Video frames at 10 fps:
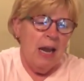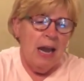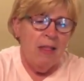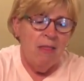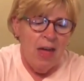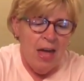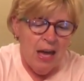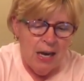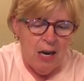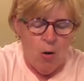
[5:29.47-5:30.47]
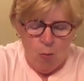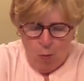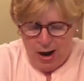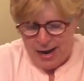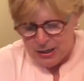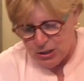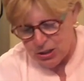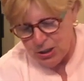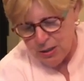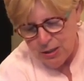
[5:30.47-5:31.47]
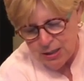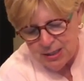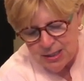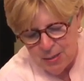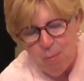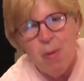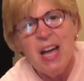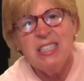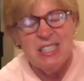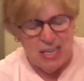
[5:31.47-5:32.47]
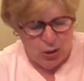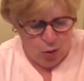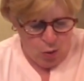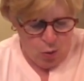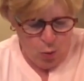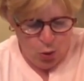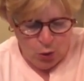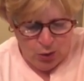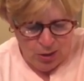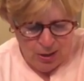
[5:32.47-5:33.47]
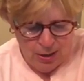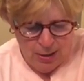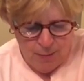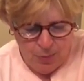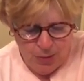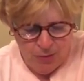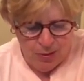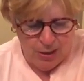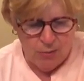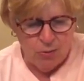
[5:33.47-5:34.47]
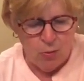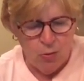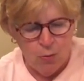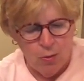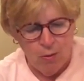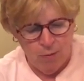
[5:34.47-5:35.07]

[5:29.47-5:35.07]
And then watch, this is the best in the whole world. This thing is so cool.